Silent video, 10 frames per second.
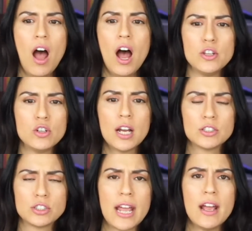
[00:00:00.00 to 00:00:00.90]
you
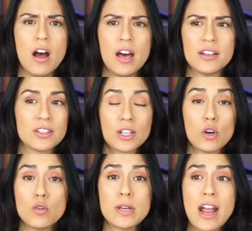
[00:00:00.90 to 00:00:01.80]
gotta stay on. And they're like,
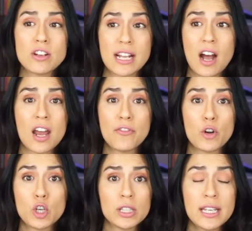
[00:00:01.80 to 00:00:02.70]
who cares? I got off
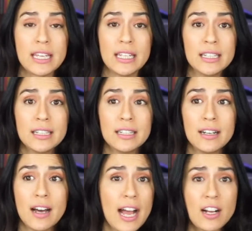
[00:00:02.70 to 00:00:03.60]

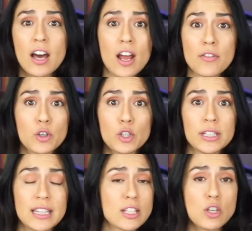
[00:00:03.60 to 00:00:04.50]

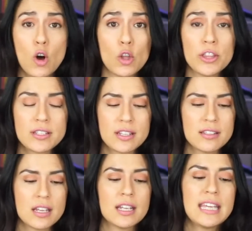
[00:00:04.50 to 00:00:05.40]
early. That's all this
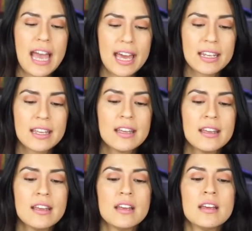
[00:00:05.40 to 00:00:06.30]
is. And again,
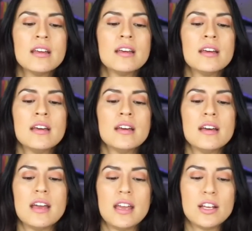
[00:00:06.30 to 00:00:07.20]

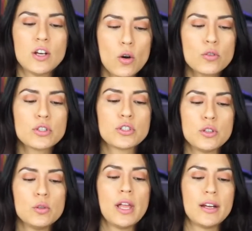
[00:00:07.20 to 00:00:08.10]
it goes
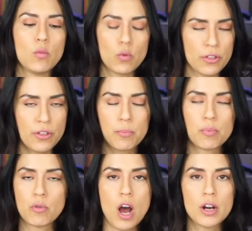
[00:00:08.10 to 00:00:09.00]
to like the
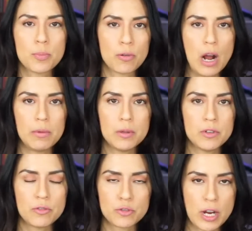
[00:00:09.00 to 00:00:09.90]
broader
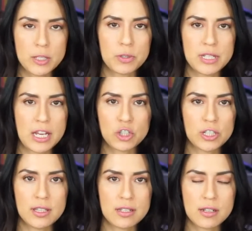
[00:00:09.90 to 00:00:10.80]
problem of
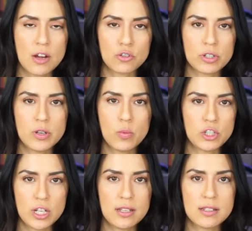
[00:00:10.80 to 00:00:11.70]
transportation in this country,
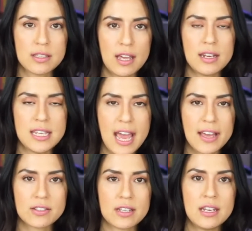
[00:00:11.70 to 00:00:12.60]
which is that
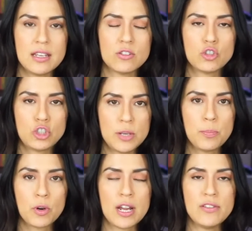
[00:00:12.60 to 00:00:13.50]
yes, it is
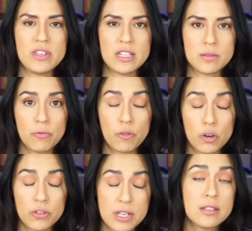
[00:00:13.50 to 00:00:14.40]
cheaper
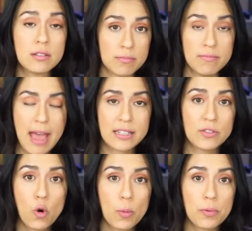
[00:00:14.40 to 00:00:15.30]
for these
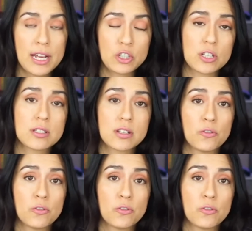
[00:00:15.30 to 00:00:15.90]
massive corporations to